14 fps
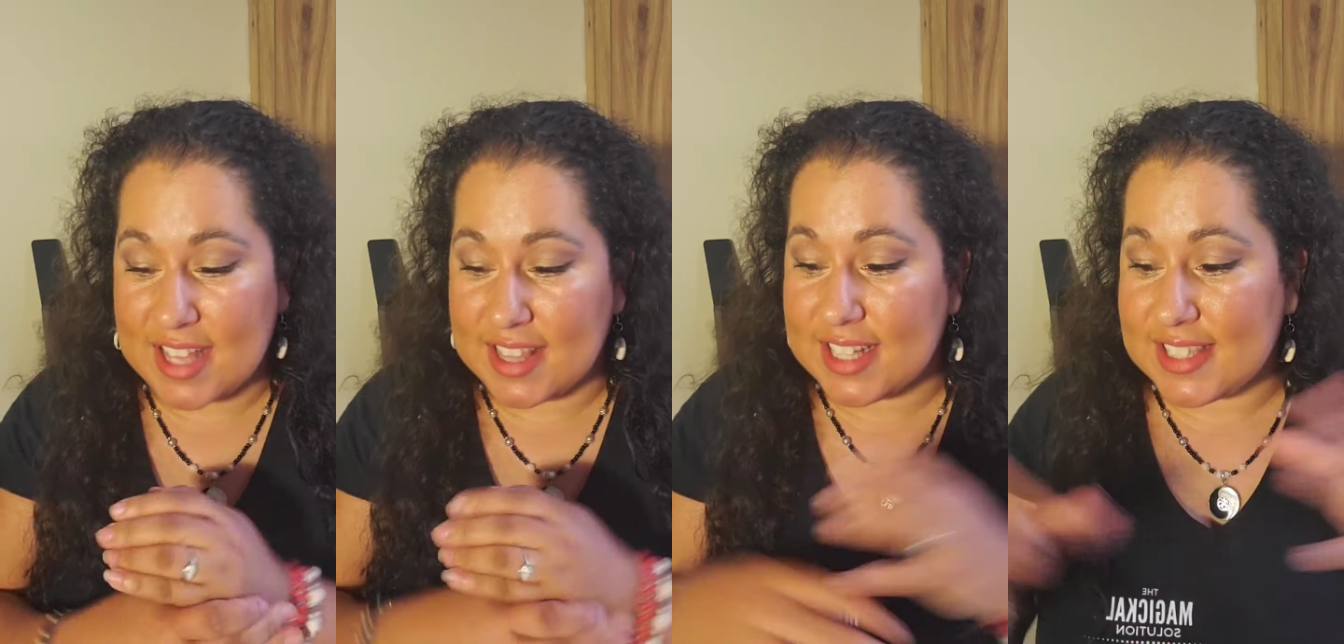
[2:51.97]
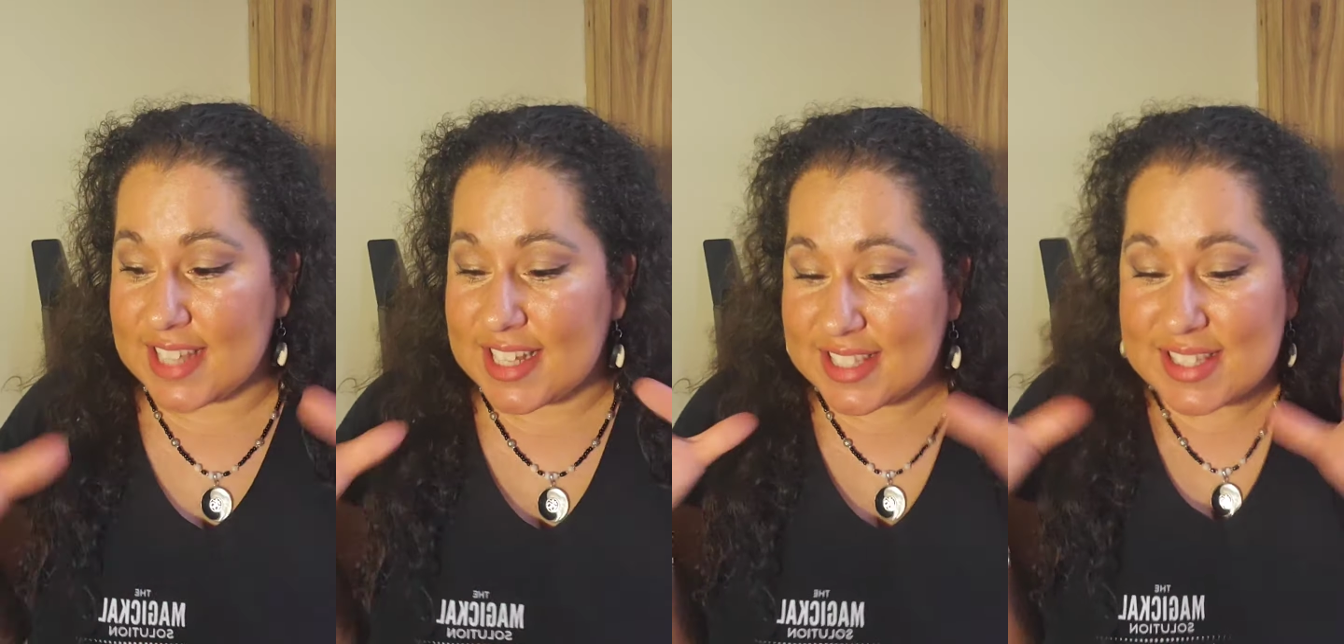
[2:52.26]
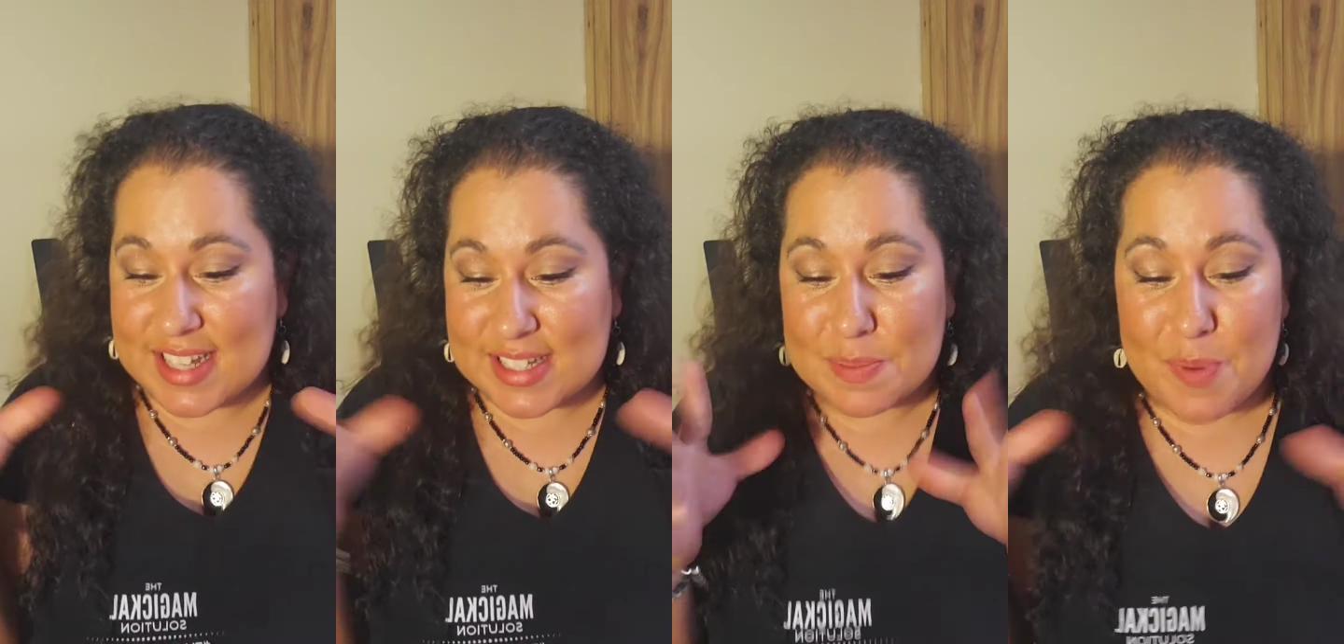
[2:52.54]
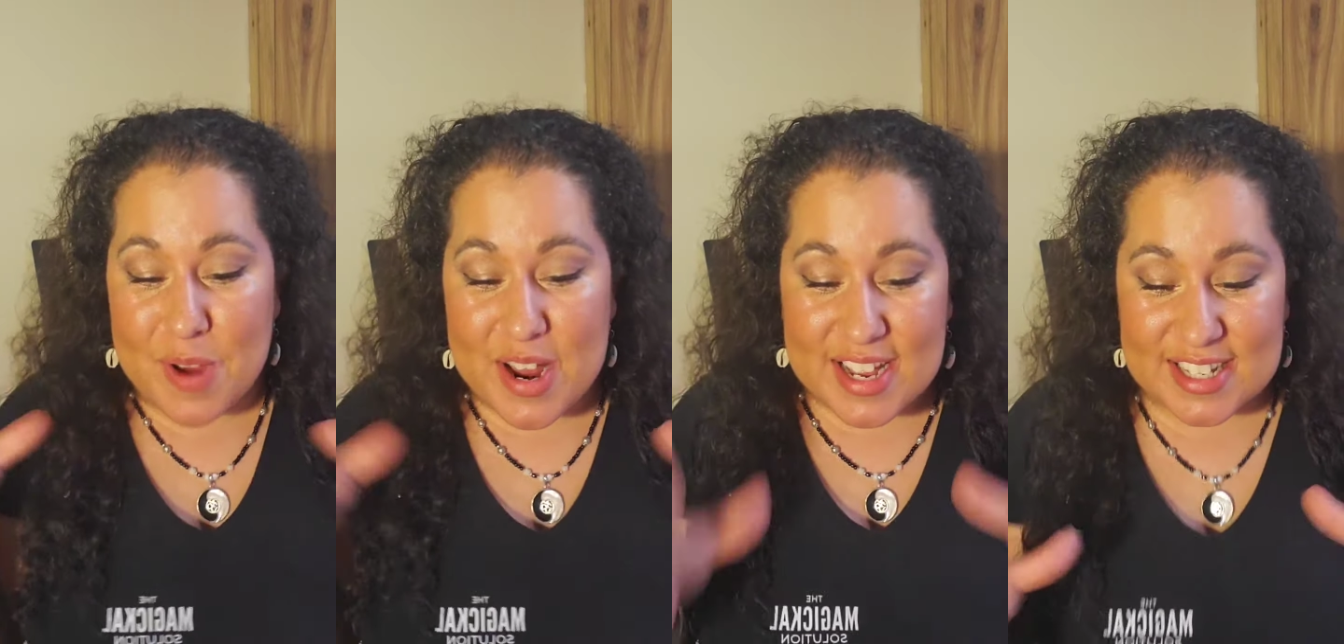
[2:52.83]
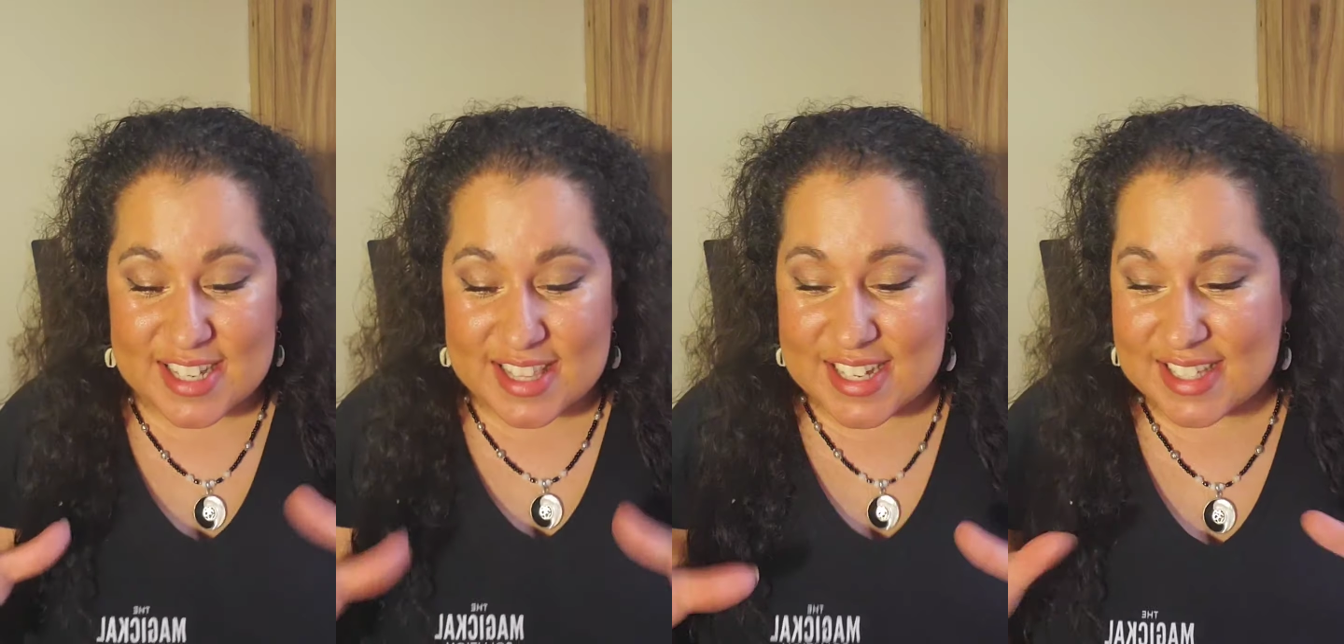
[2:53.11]
let's let's let's break
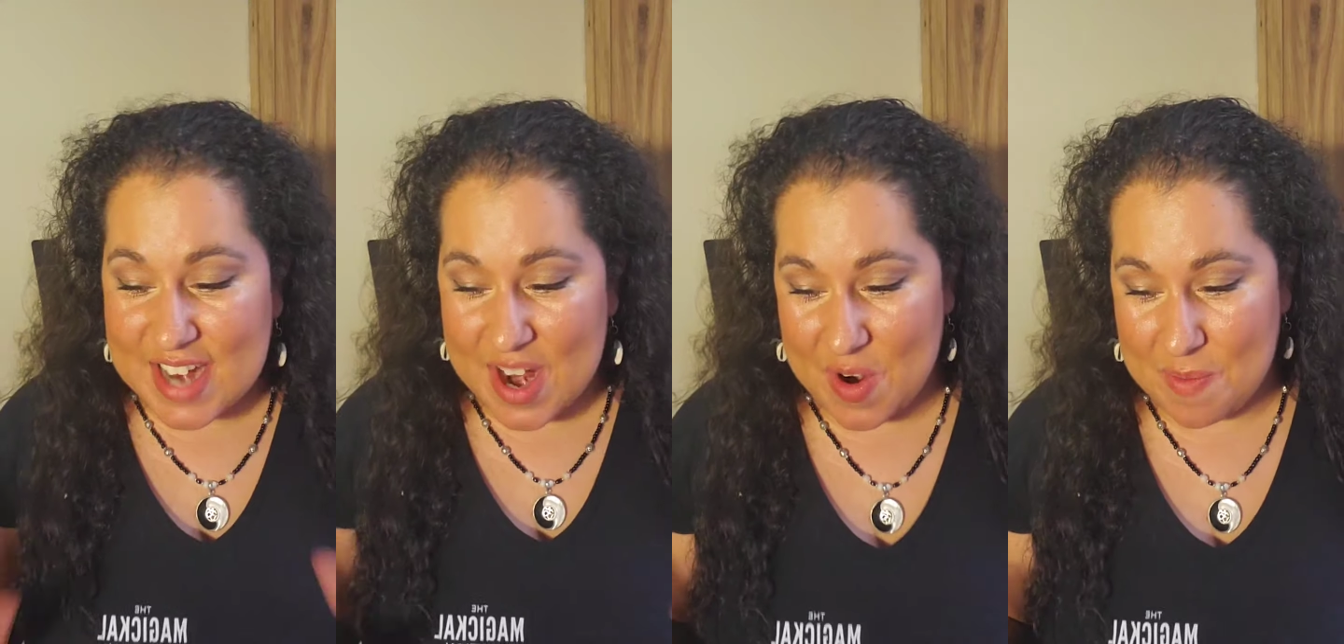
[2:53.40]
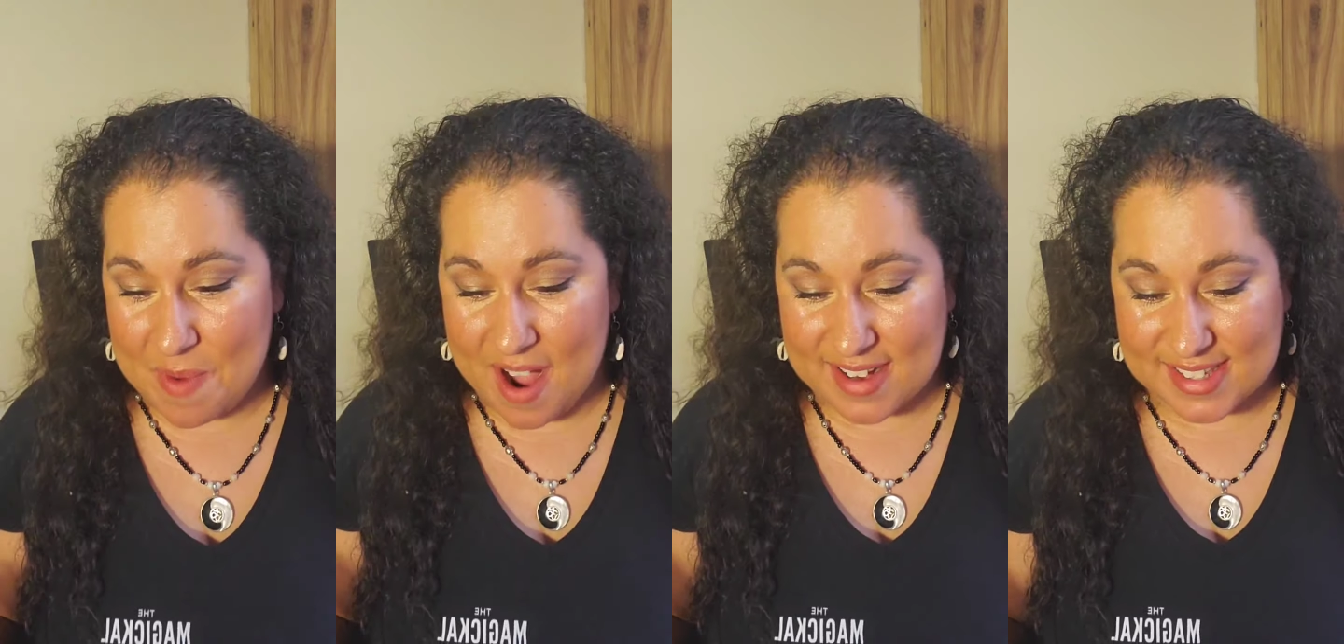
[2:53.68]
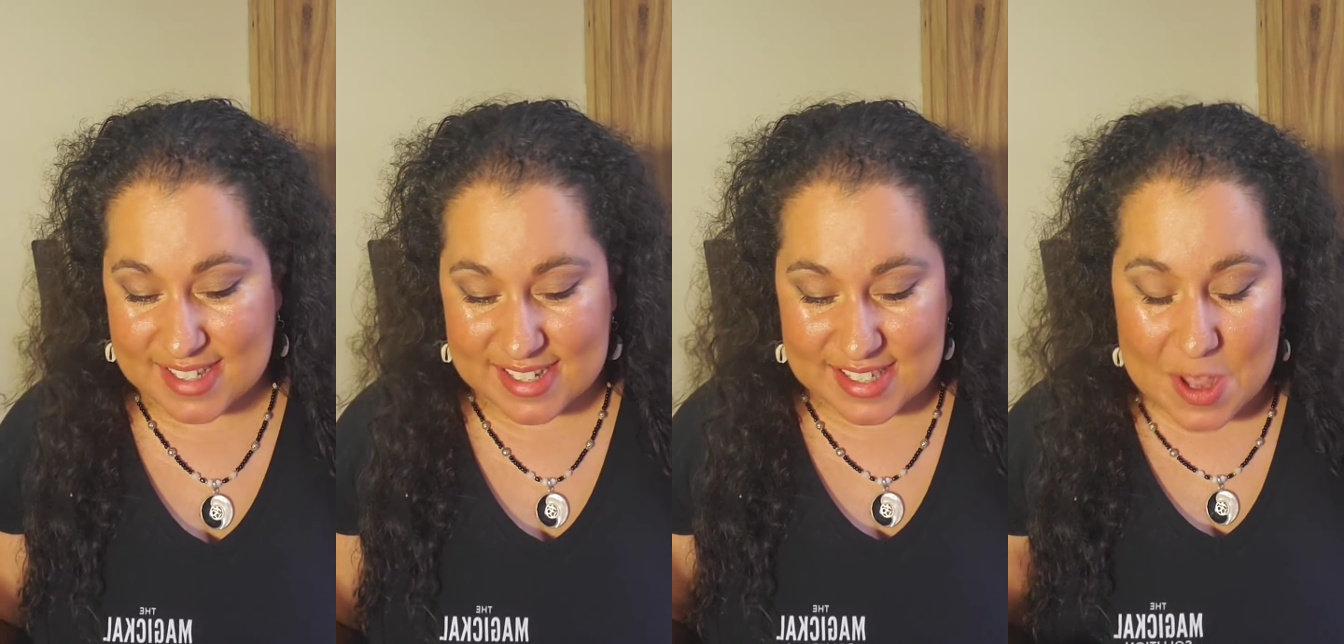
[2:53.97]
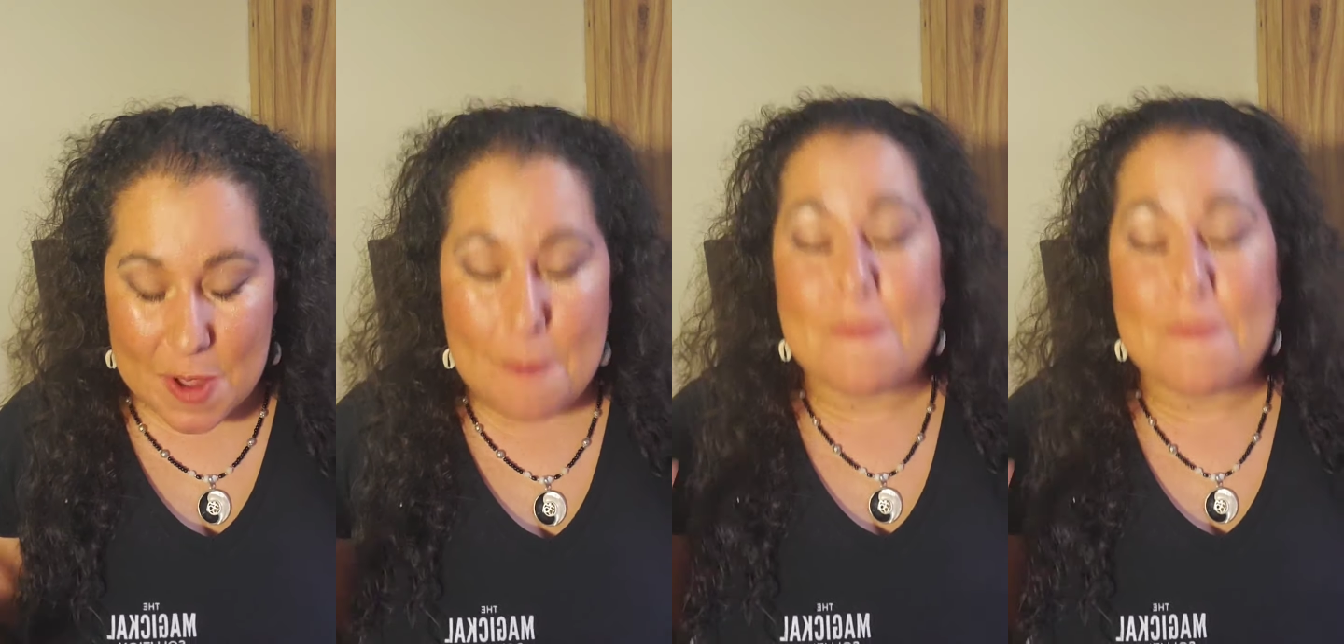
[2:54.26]
into these tarot boxes.